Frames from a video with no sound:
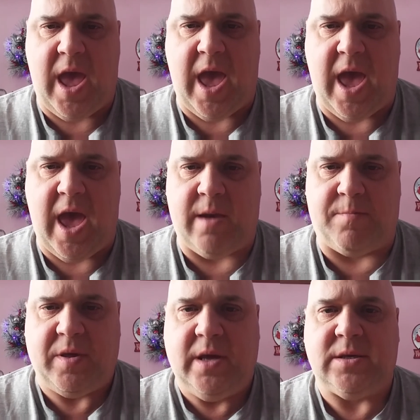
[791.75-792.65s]

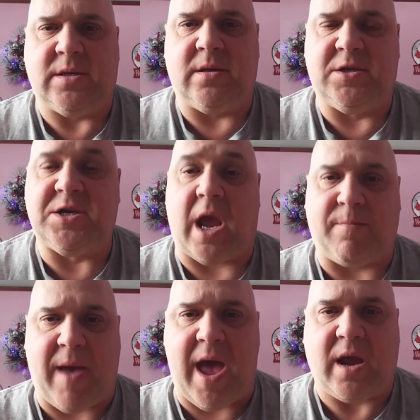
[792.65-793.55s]
And please
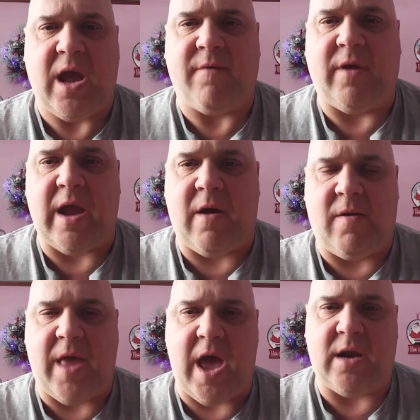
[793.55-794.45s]
check back every now
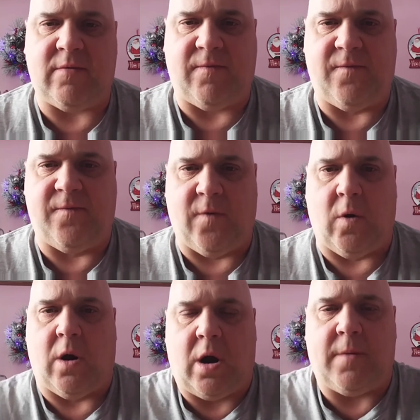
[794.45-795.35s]
and then
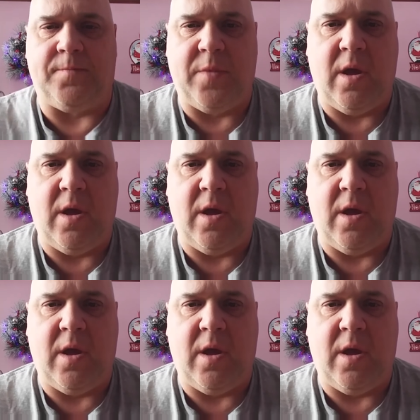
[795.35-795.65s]
for